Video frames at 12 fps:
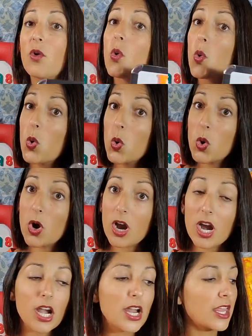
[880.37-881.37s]

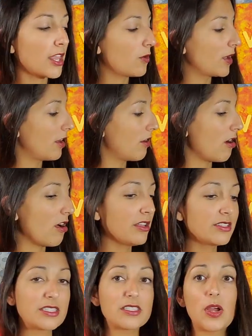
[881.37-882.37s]
Or you can
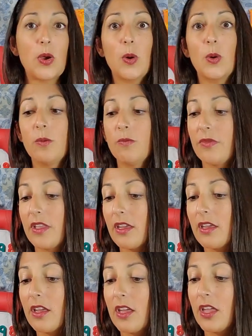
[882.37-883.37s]
also
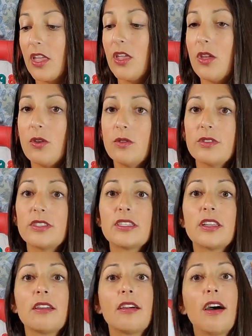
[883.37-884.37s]
use
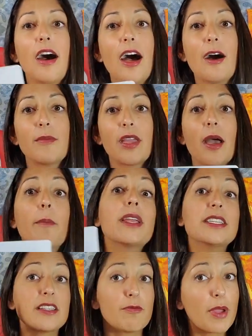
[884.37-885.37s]
a
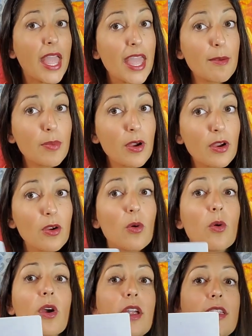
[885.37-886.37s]
piece of paper
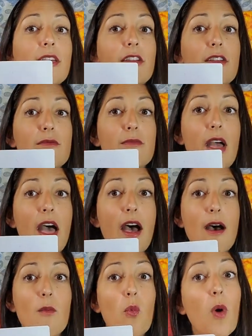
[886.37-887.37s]
or another
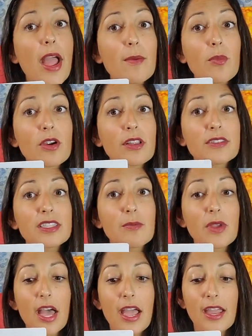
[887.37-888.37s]
whiteboard of some
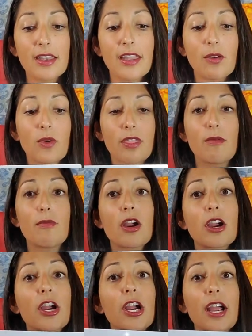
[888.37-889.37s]
kind with a
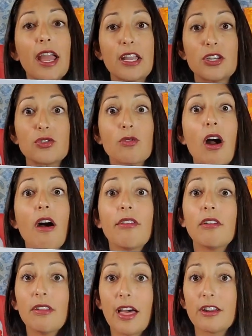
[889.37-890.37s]
marker and draw the
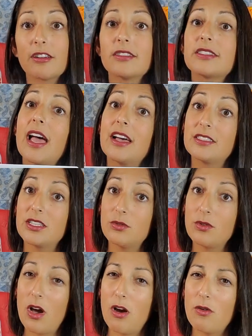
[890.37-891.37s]
letters as you
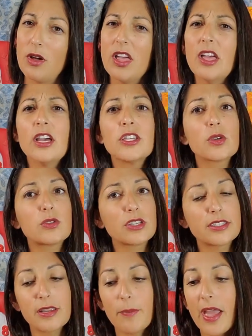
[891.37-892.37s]
go. So it just
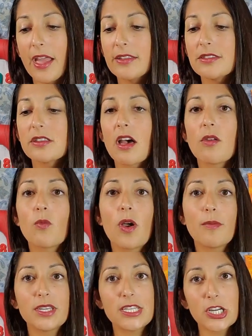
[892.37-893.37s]
depends on what
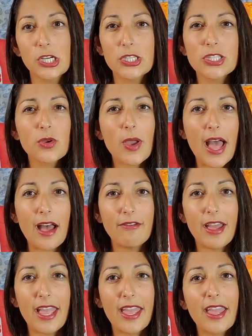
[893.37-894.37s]
materials you have at
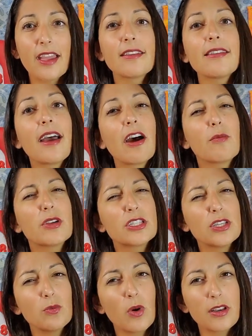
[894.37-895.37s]
hand, how much
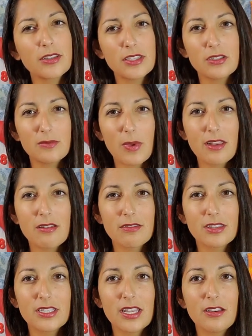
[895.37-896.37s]
you want to spend on
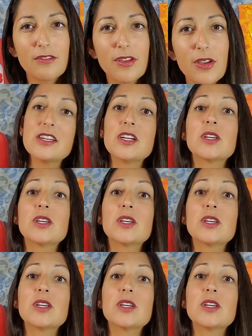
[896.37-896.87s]
this interview.